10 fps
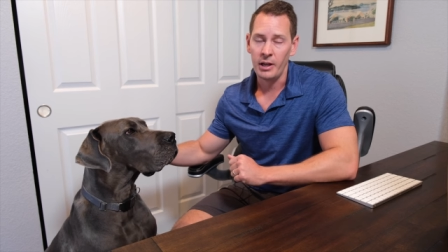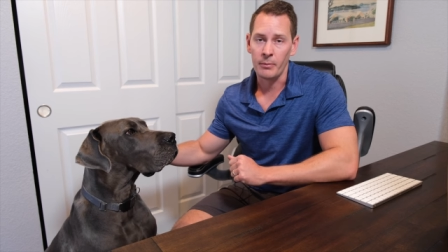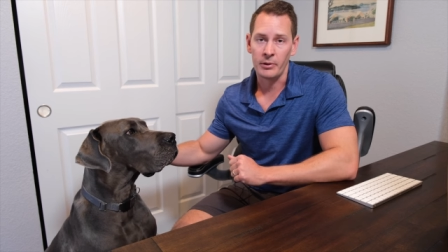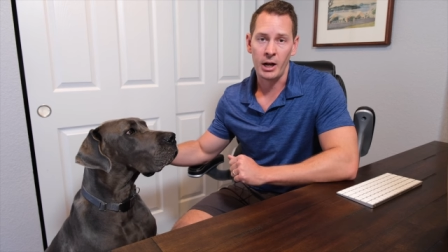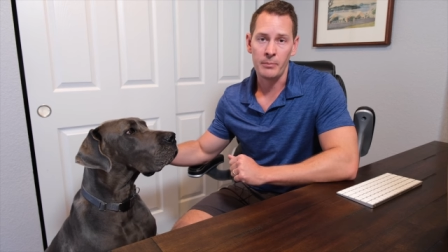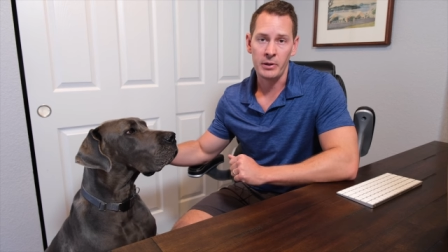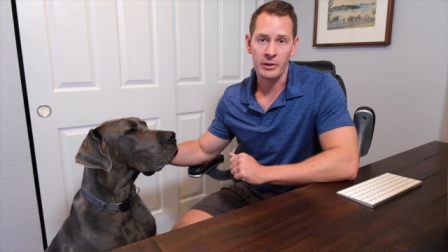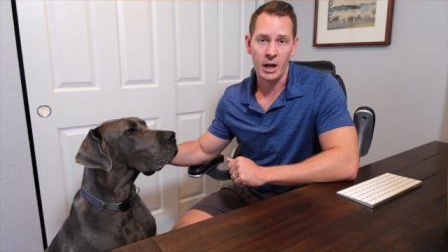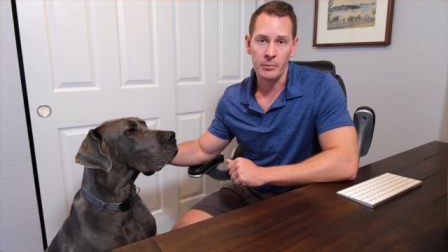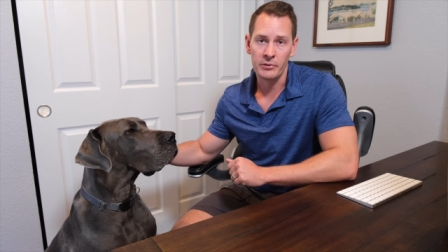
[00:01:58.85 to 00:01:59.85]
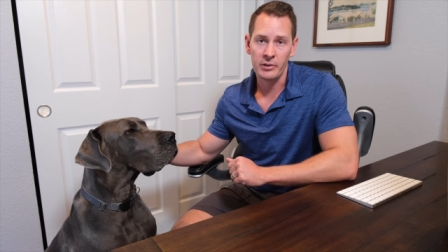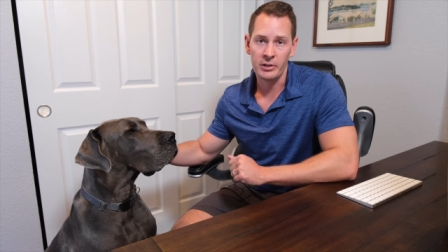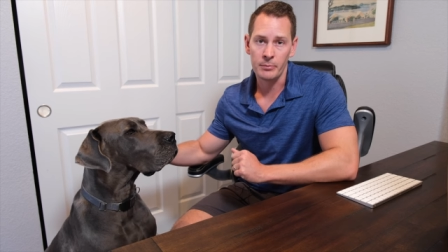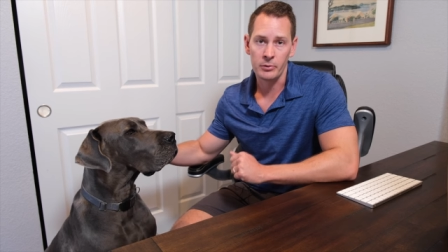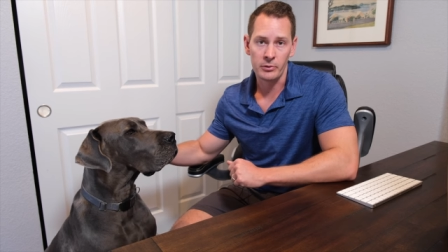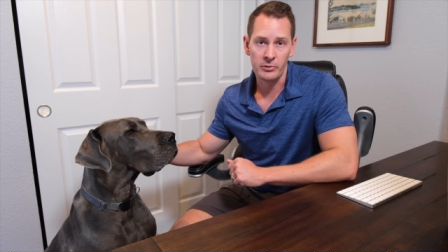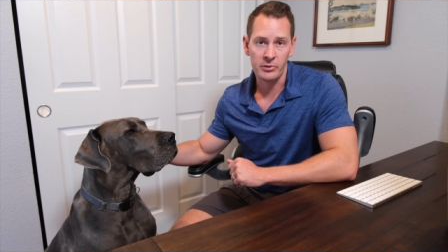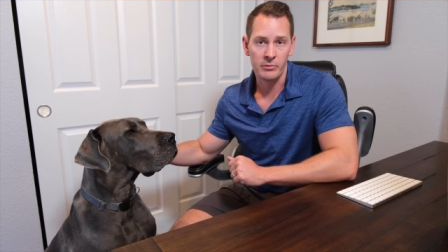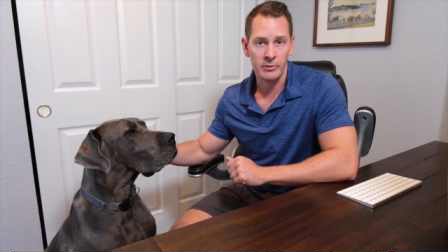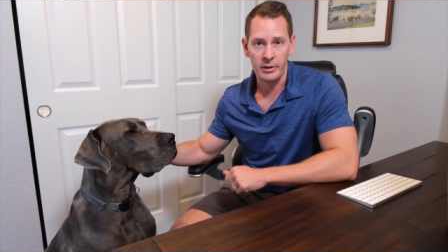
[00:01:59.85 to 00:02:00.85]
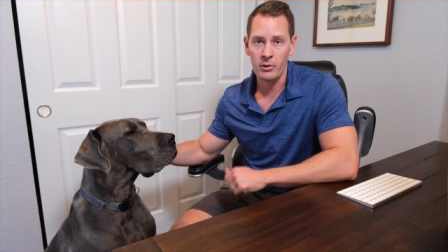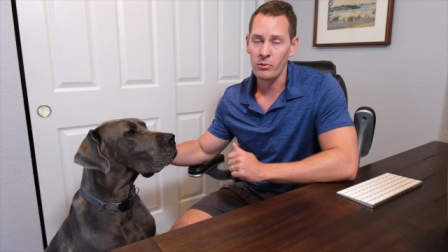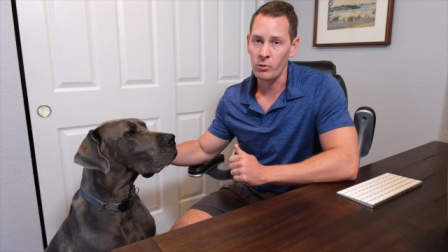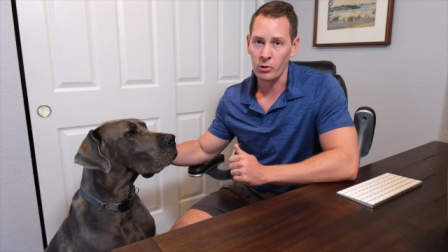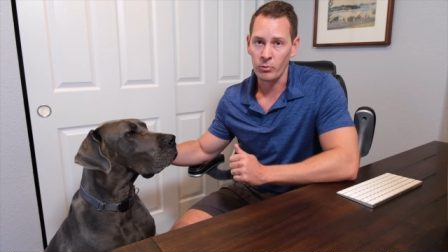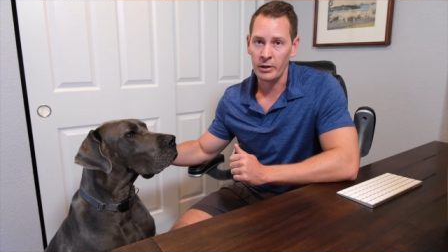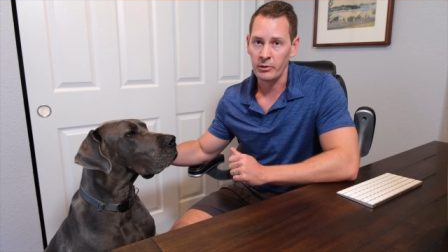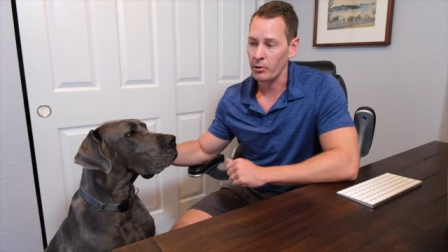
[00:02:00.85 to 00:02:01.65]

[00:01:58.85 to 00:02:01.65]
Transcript: and we're not being compensated to produce this video or write an